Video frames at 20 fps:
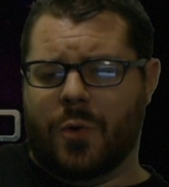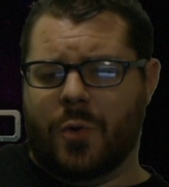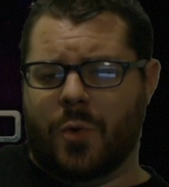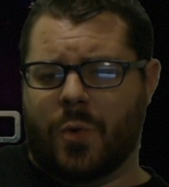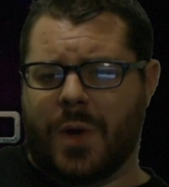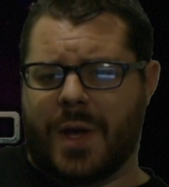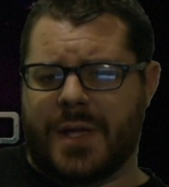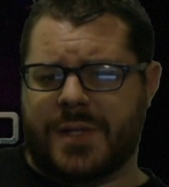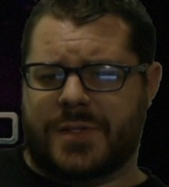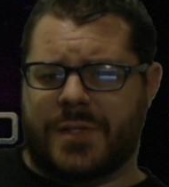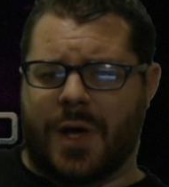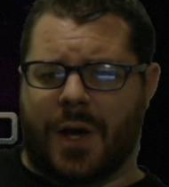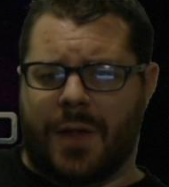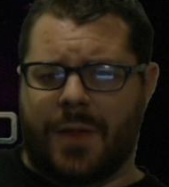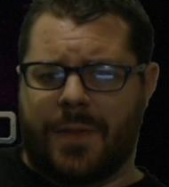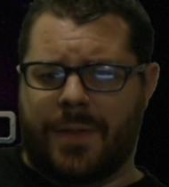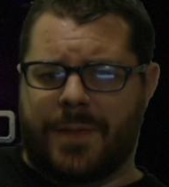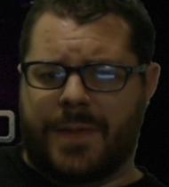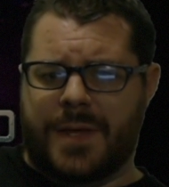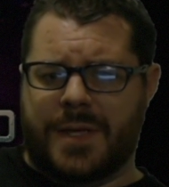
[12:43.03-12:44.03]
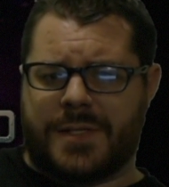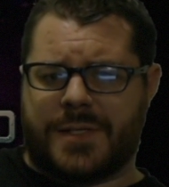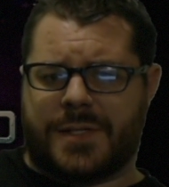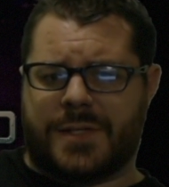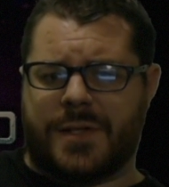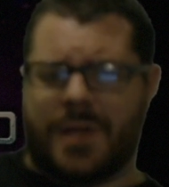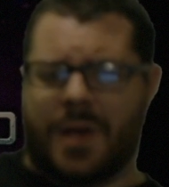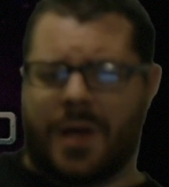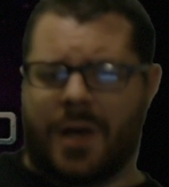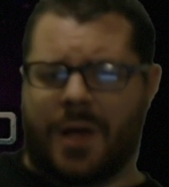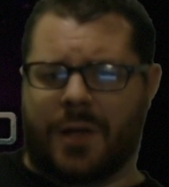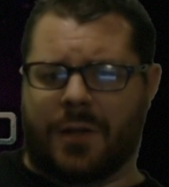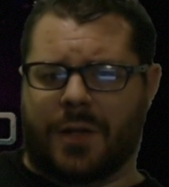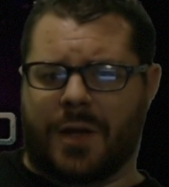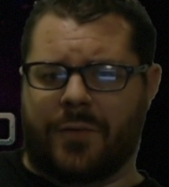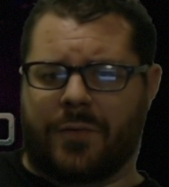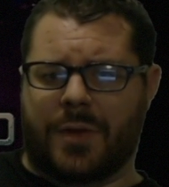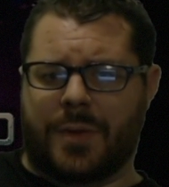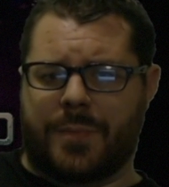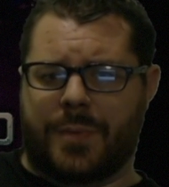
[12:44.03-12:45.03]
who has done this
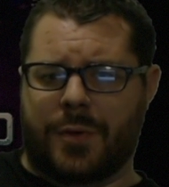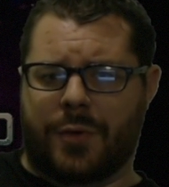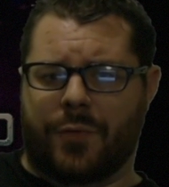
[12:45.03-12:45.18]
lovely,